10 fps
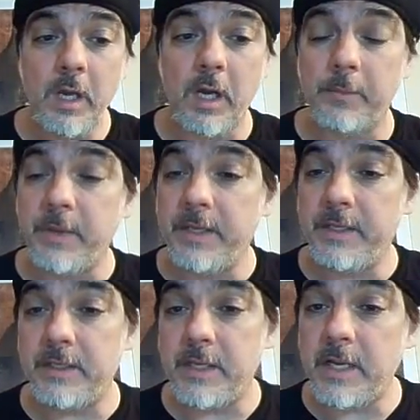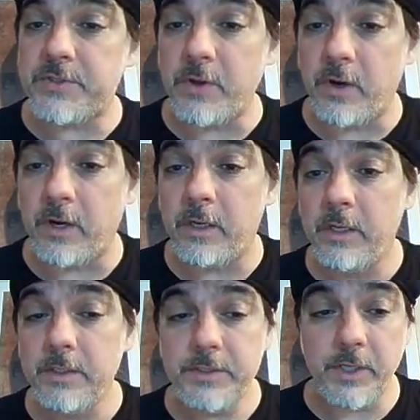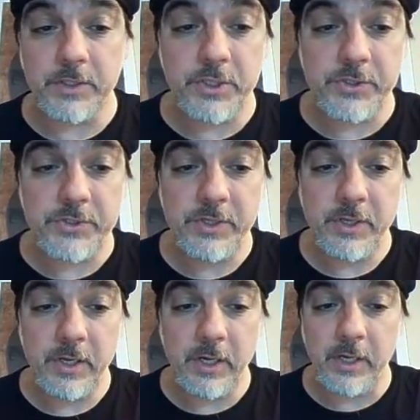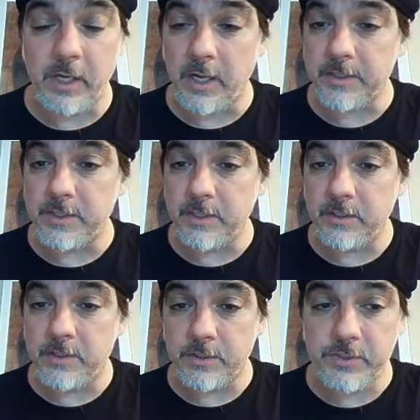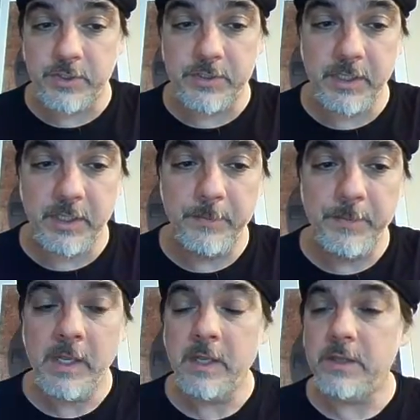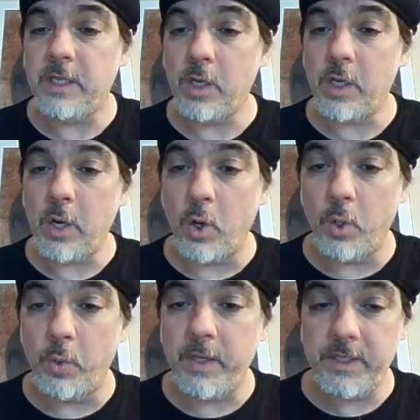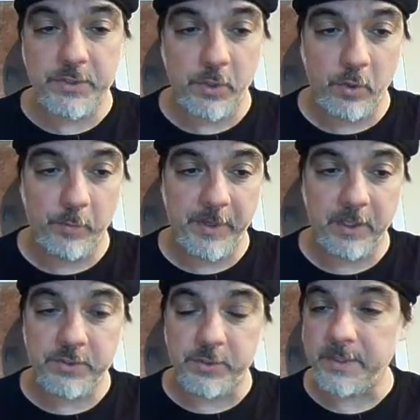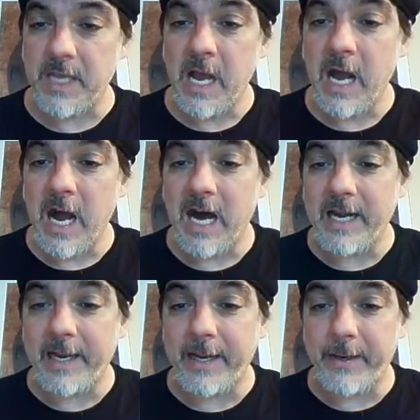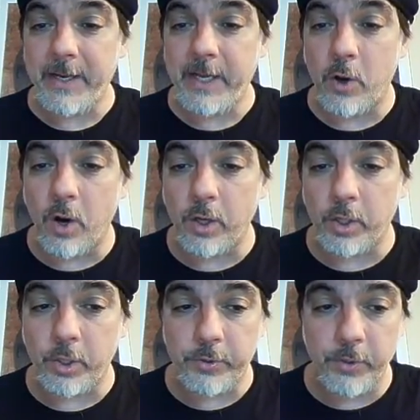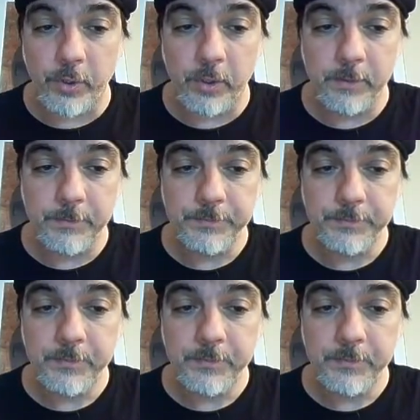And then the next R touches a consonant, touches a D. The O is open. So it's arricordo.